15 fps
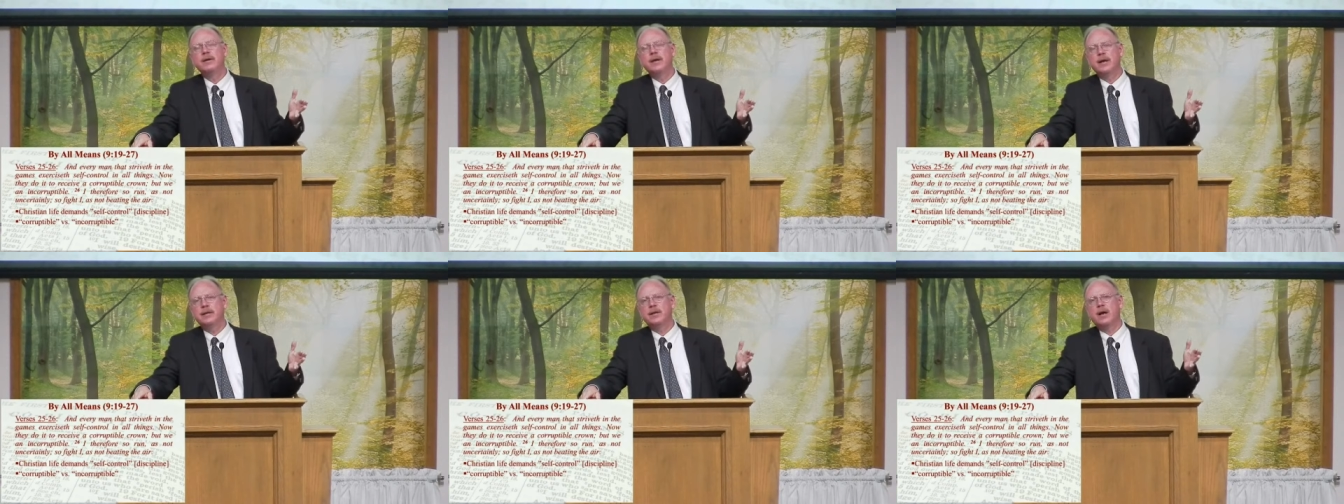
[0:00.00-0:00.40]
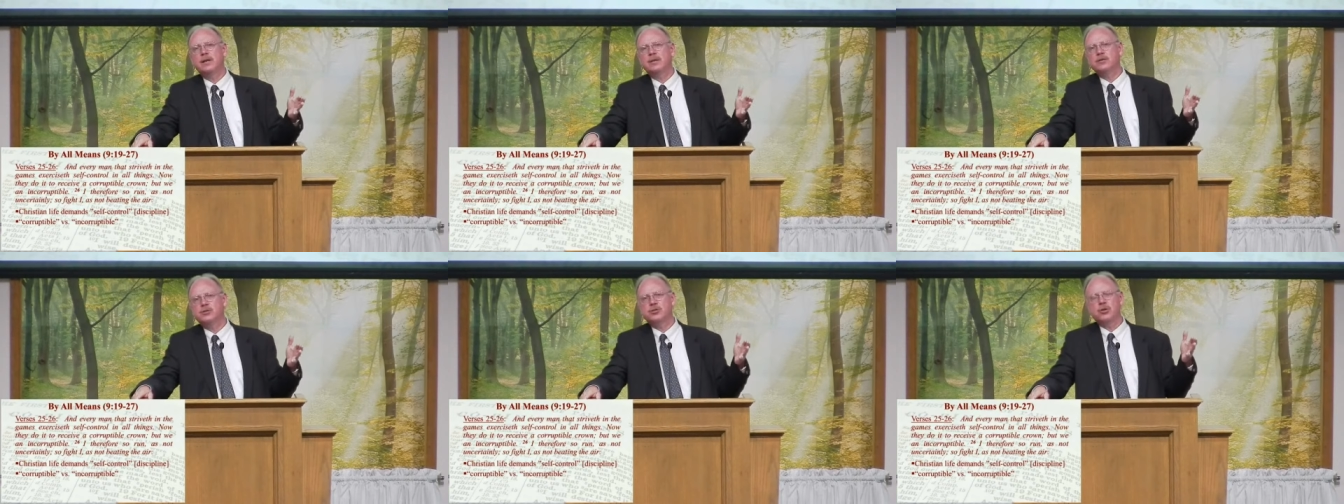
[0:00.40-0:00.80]
had
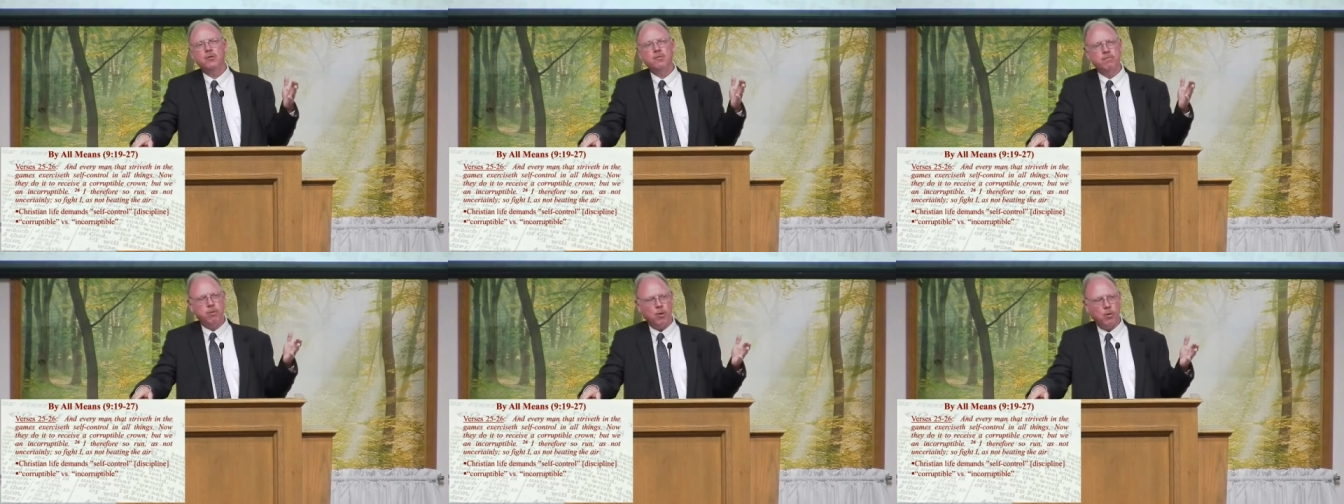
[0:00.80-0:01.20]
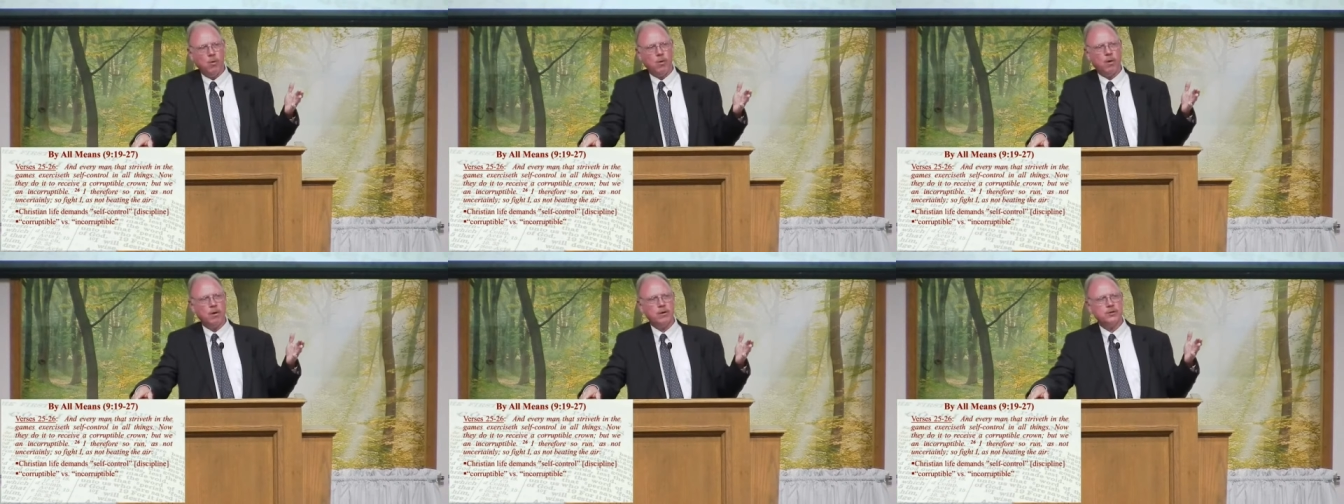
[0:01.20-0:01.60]
gotten so
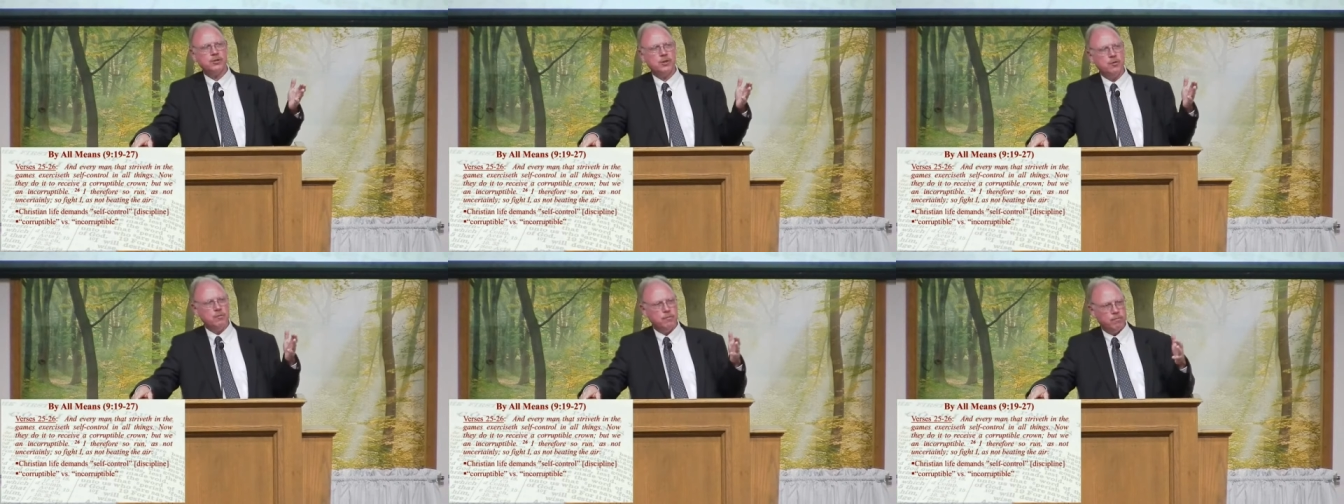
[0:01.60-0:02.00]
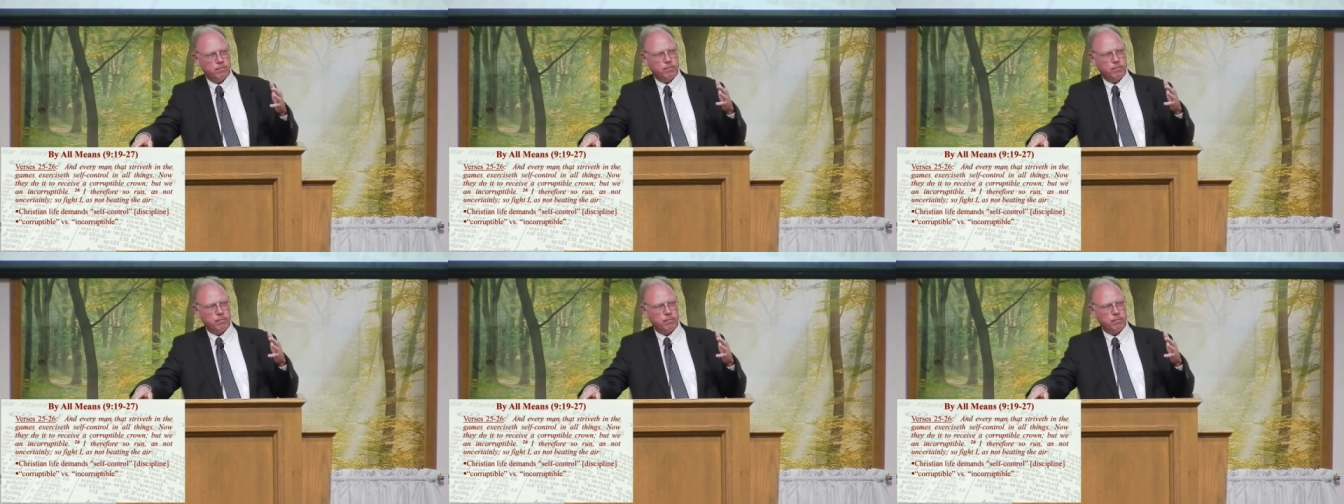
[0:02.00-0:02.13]
poor, so